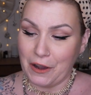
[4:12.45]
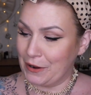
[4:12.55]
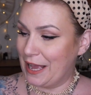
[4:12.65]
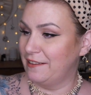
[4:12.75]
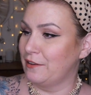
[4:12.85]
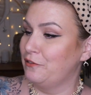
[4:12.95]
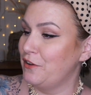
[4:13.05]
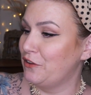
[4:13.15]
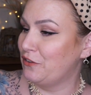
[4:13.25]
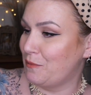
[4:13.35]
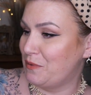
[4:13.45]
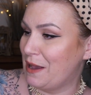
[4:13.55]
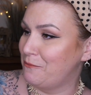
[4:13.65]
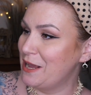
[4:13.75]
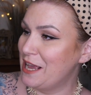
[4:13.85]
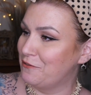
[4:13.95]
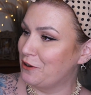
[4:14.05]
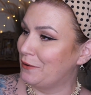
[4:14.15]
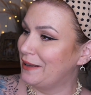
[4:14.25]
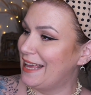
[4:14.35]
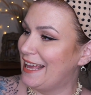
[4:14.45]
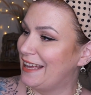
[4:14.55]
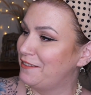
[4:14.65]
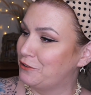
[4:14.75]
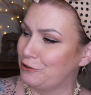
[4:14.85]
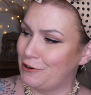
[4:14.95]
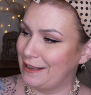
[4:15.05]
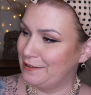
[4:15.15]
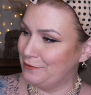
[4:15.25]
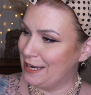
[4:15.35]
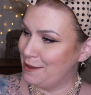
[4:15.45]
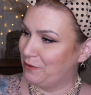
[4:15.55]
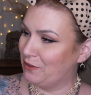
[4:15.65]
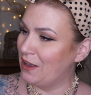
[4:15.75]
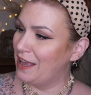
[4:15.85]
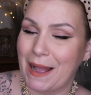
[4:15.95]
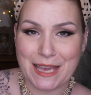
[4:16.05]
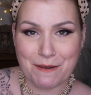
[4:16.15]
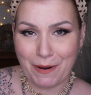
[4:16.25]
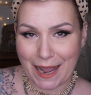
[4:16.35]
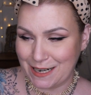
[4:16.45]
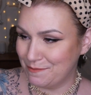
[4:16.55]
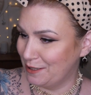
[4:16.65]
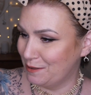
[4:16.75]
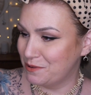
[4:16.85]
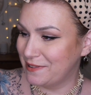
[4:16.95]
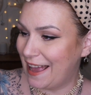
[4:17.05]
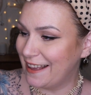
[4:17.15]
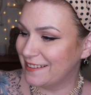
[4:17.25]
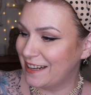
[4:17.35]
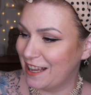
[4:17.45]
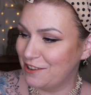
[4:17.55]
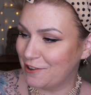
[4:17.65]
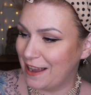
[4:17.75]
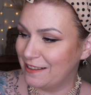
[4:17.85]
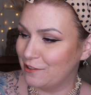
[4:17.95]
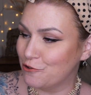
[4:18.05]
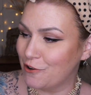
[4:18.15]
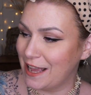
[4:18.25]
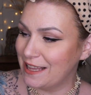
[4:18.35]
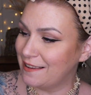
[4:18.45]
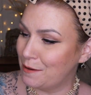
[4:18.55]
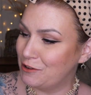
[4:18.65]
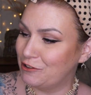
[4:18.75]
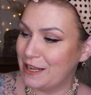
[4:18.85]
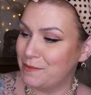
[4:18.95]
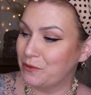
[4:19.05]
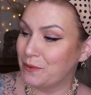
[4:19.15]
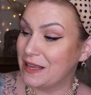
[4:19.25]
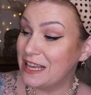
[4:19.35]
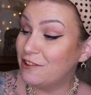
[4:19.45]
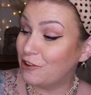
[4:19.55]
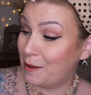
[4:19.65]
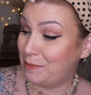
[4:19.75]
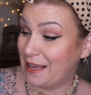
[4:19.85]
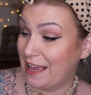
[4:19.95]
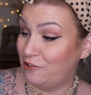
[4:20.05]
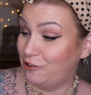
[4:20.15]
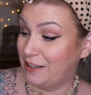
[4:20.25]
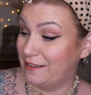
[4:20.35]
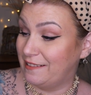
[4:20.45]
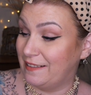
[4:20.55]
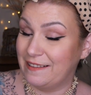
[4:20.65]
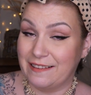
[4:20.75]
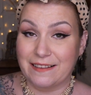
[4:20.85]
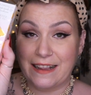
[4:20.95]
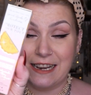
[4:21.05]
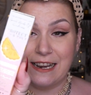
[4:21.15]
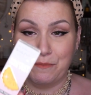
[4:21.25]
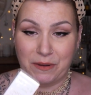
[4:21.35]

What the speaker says: Okay, so first up then, we have got here for attractive lips, packing pineapple, protects and hydrates dry and damaged lips with each application. So this is a lip